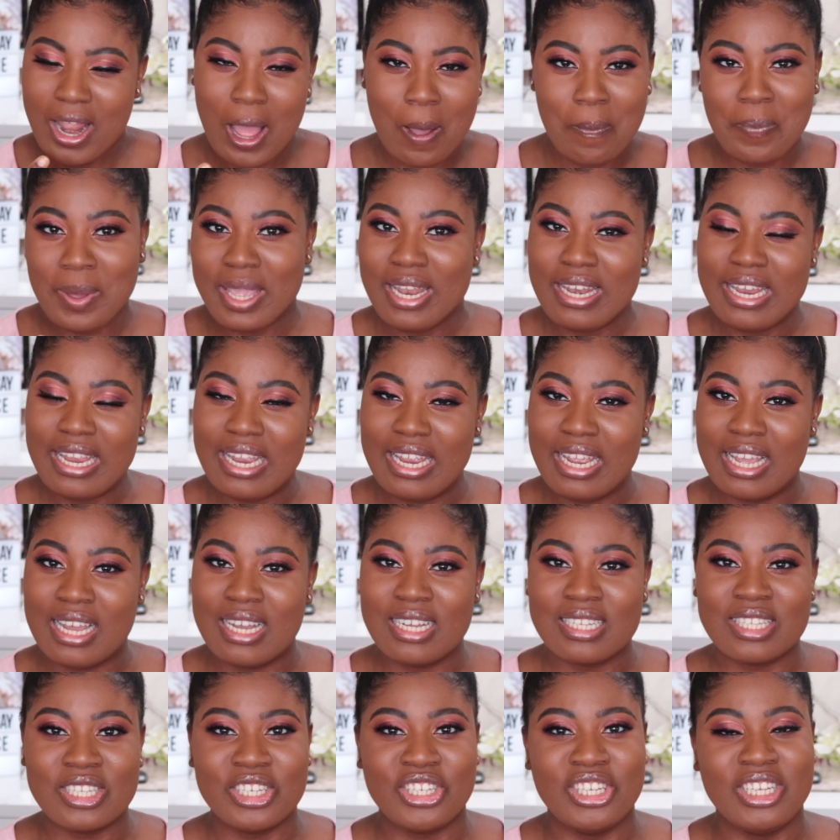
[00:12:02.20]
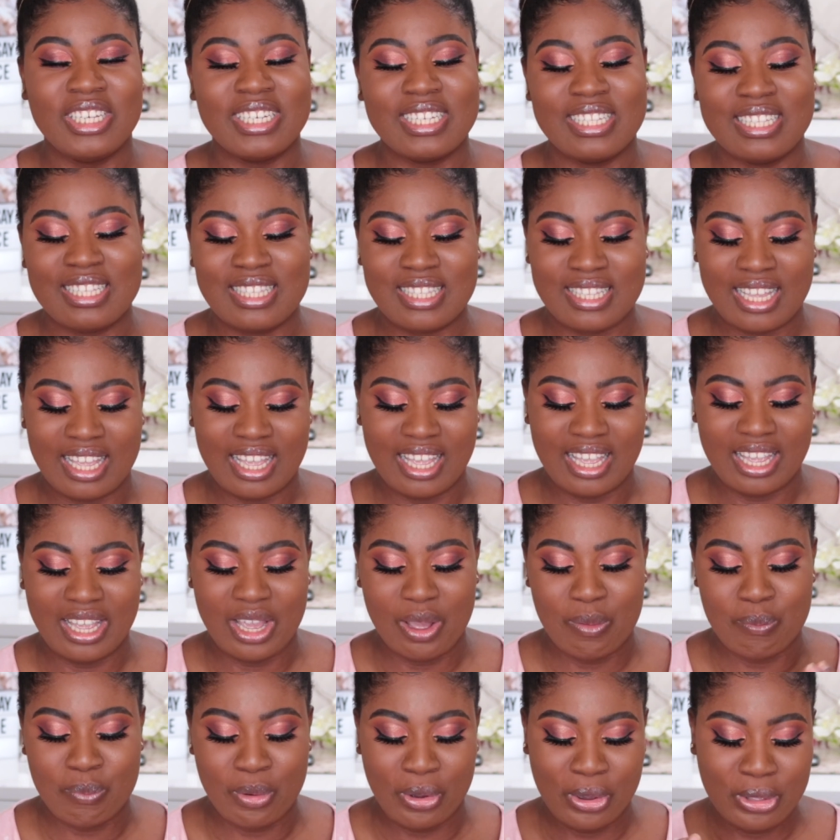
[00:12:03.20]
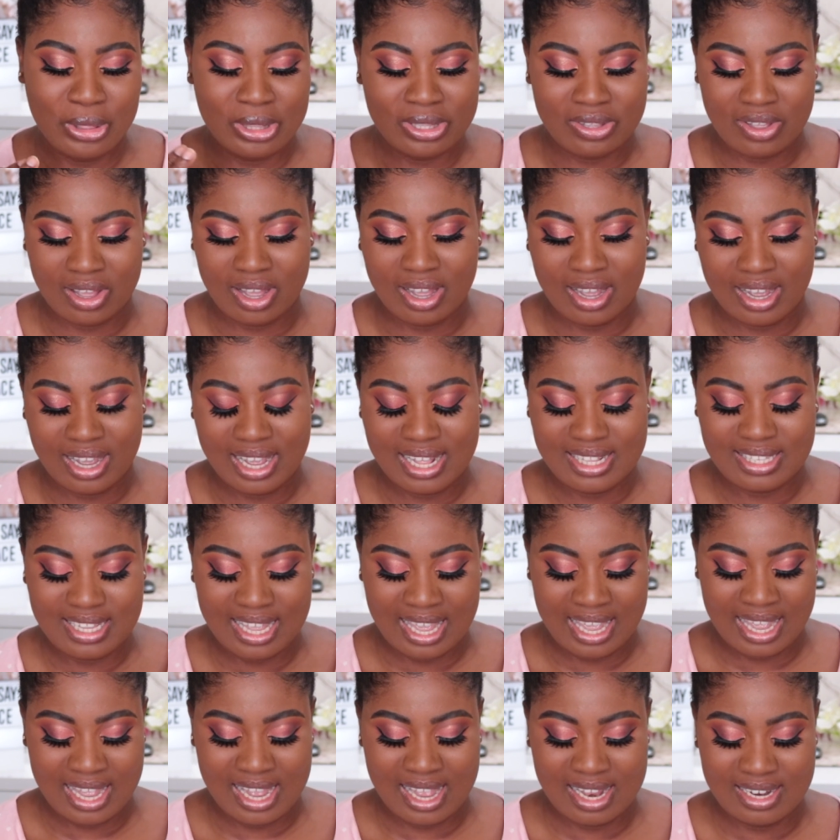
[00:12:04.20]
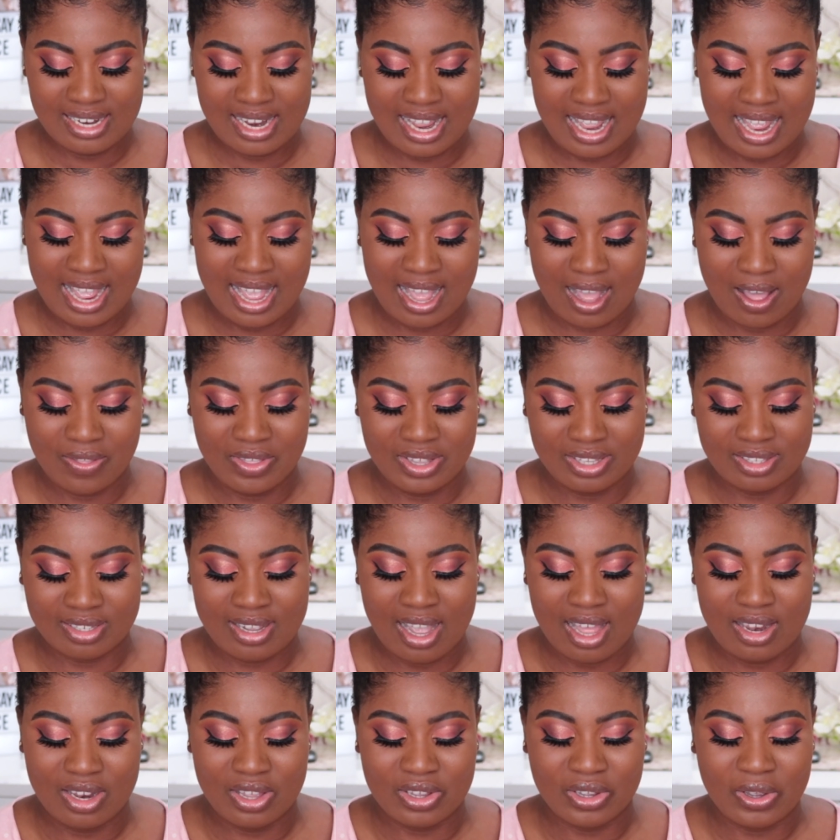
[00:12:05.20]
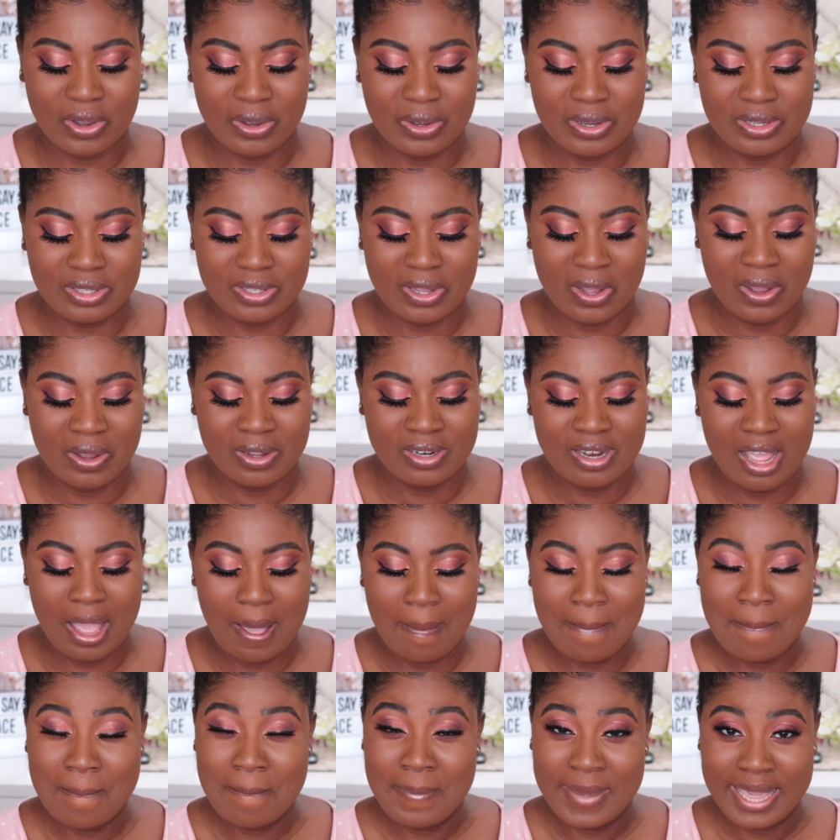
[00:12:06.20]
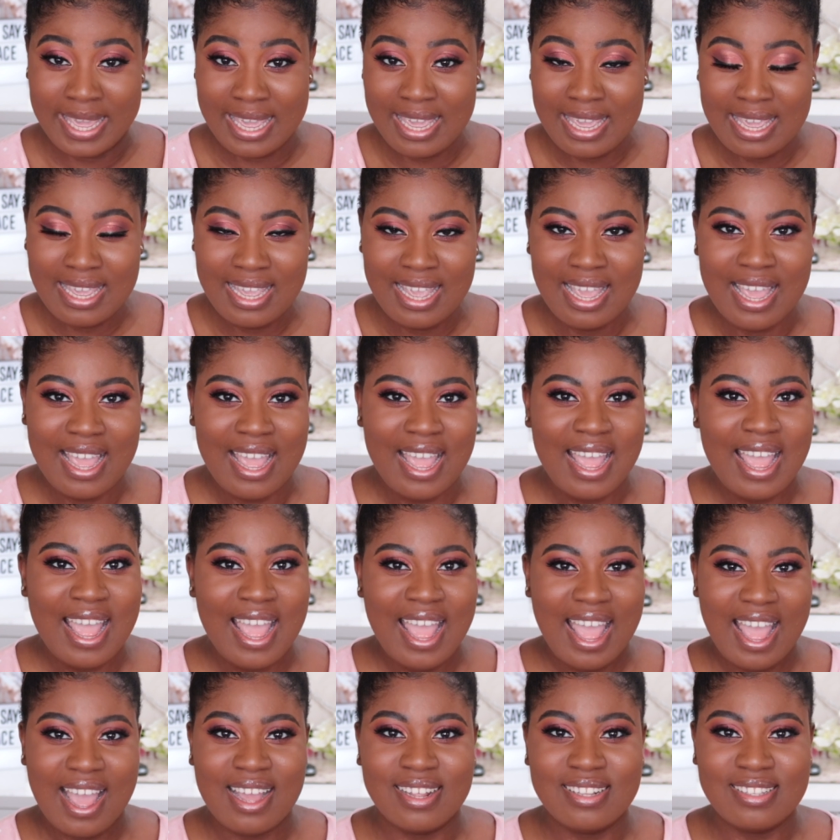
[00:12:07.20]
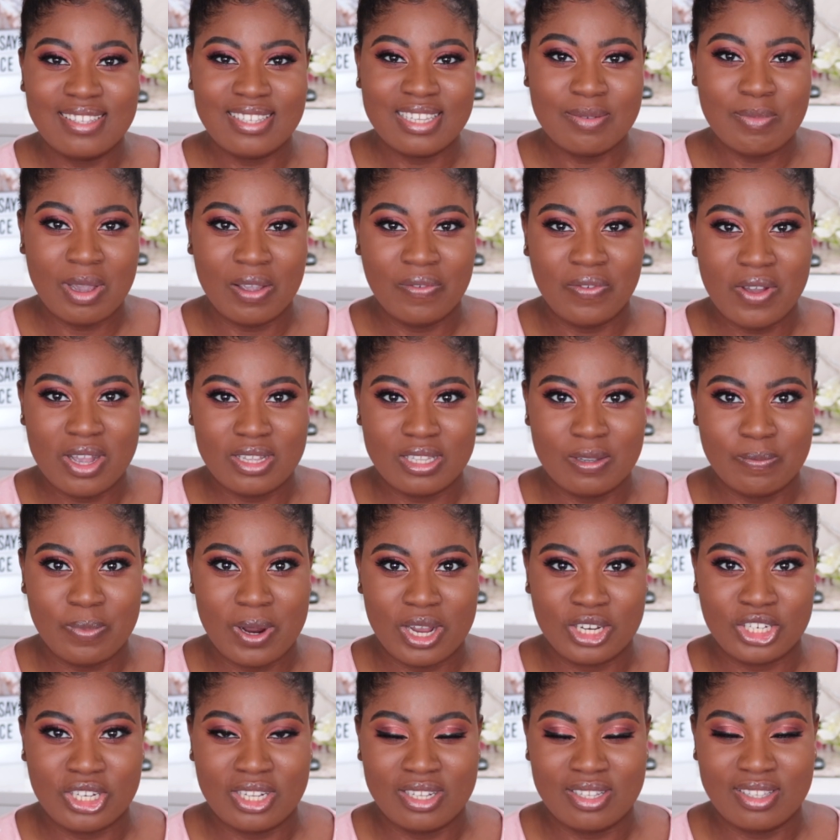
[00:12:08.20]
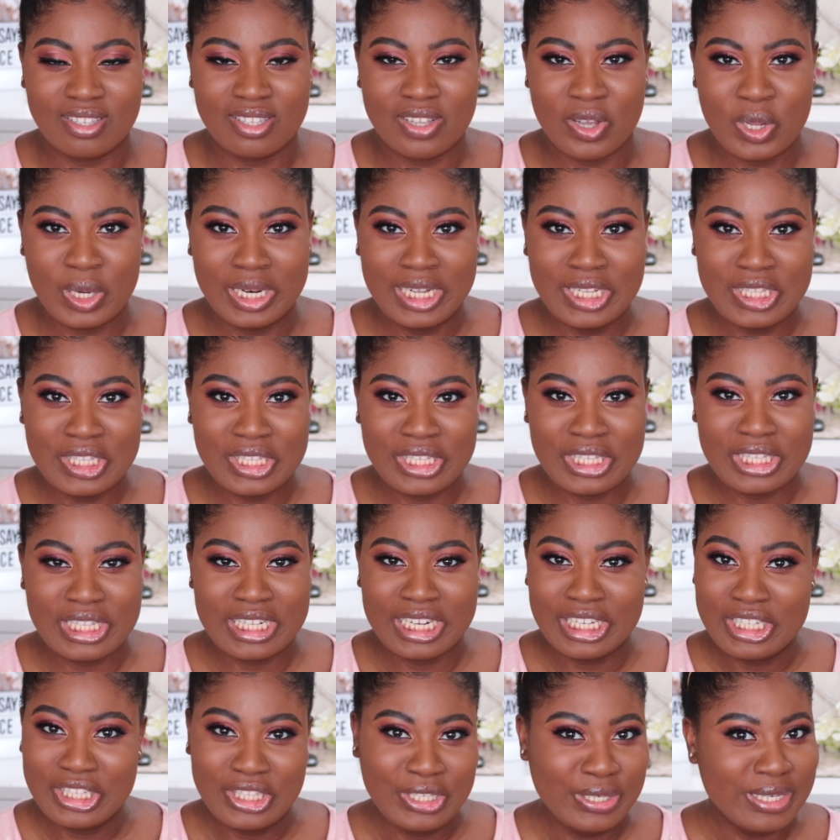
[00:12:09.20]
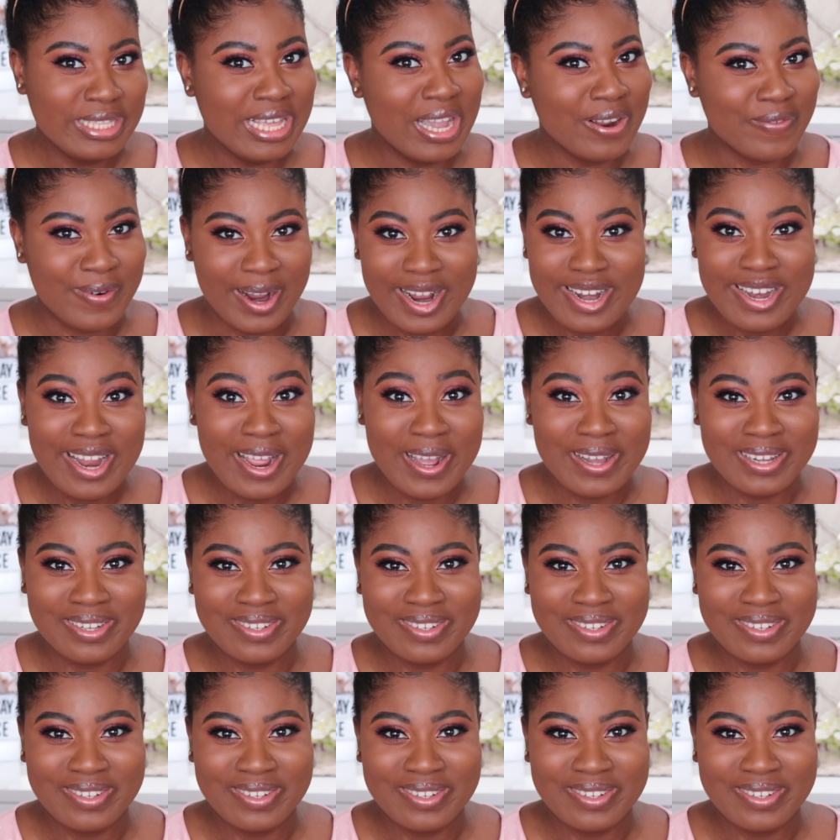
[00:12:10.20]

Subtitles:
up in here so you can see both sides and how this color goes on me and see my first impressions. So let's do that right now.